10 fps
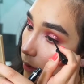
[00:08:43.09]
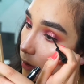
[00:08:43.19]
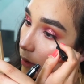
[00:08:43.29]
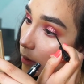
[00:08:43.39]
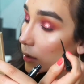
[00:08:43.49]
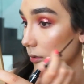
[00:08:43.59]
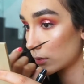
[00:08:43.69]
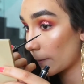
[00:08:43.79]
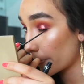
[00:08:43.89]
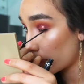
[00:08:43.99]

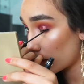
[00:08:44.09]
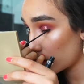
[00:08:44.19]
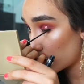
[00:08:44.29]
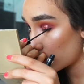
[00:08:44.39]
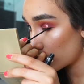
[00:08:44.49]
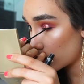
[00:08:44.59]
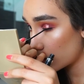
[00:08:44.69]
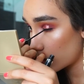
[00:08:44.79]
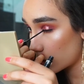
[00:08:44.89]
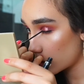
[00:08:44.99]

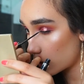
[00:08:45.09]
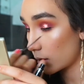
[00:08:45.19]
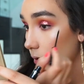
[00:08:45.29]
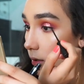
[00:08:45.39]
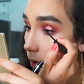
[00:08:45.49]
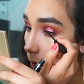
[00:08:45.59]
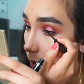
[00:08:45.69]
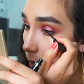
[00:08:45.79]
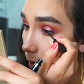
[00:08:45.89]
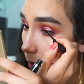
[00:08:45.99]

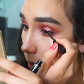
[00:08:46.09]
No one is speaking in this clip.